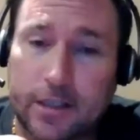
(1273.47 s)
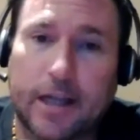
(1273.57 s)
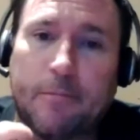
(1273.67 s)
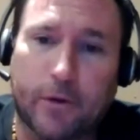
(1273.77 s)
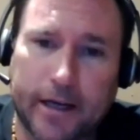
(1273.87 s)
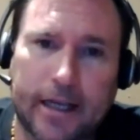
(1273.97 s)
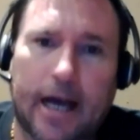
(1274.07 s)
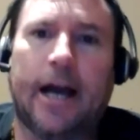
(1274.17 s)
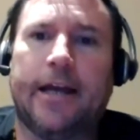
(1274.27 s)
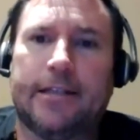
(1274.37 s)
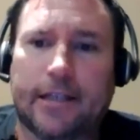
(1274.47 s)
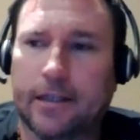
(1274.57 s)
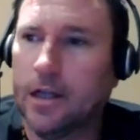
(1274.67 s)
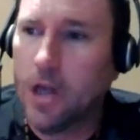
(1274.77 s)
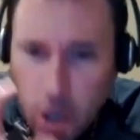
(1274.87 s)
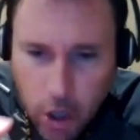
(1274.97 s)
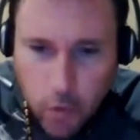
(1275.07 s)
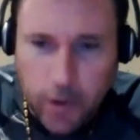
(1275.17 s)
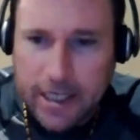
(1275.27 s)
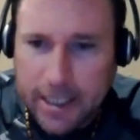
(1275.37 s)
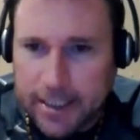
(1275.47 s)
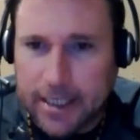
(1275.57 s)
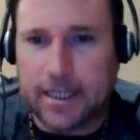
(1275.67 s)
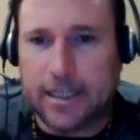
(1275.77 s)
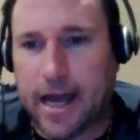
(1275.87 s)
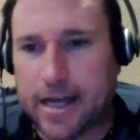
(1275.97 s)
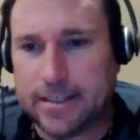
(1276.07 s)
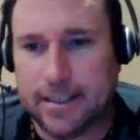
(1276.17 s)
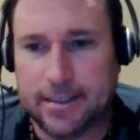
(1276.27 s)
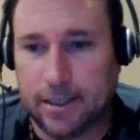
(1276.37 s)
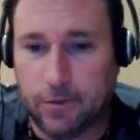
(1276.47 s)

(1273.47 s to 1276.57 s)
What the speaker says: to like break the ice, and we'd clink glasses,